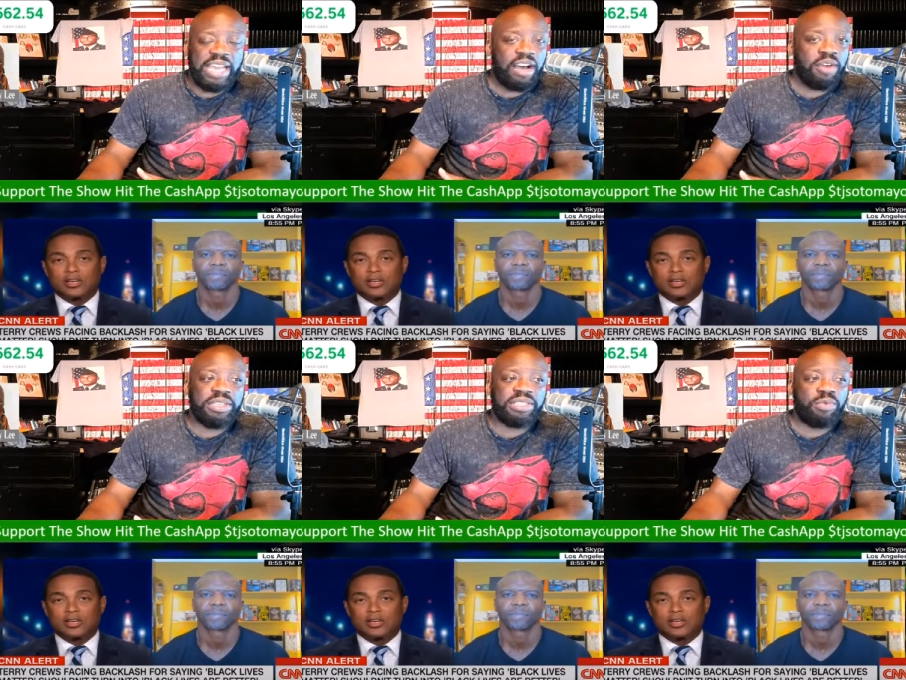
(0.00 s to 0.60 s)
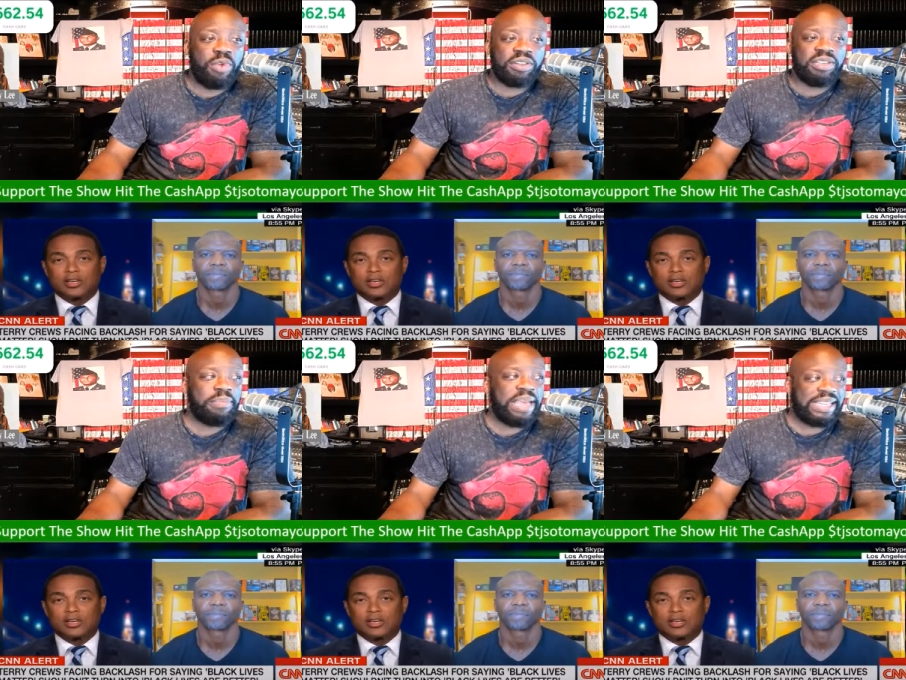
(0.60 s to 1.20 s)
Speaker 1: I always can walk
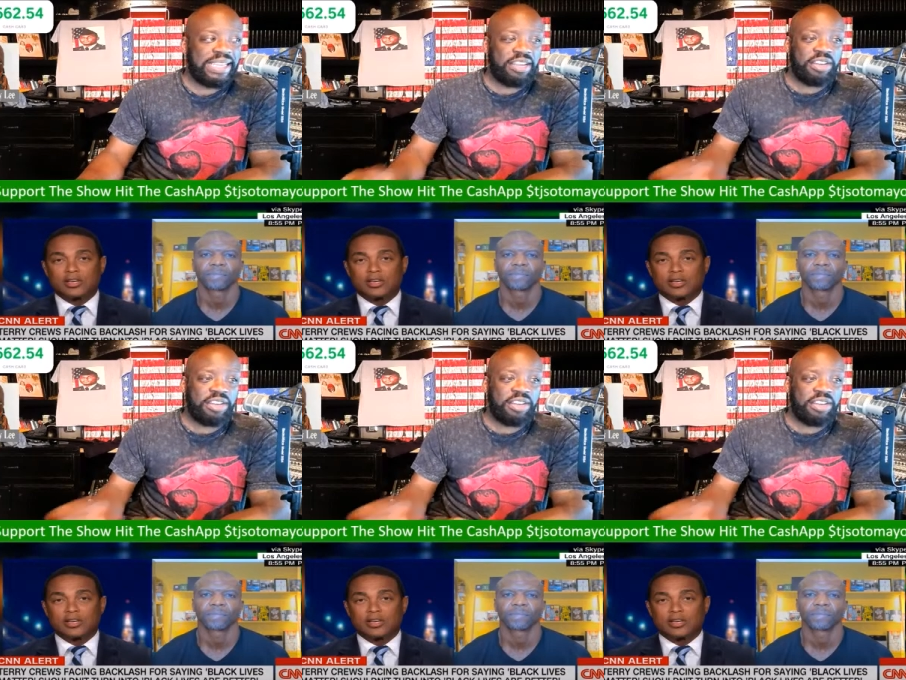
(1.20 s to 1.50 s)
them back down